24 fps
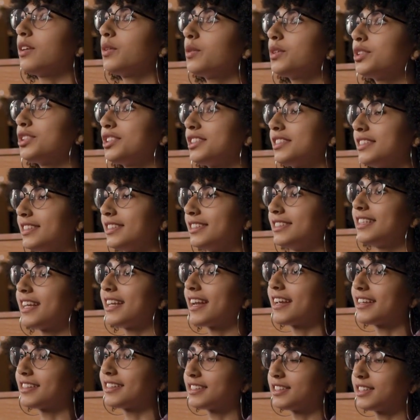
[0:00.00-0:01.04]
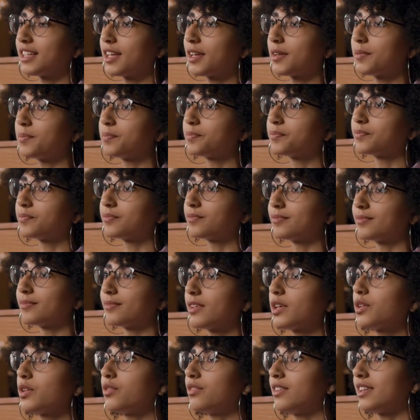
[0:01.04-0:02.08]
we have to discuss something,
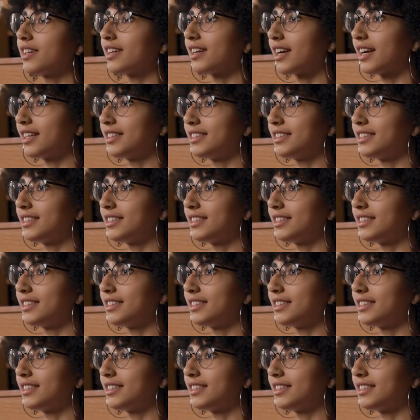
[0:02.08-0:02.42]
but we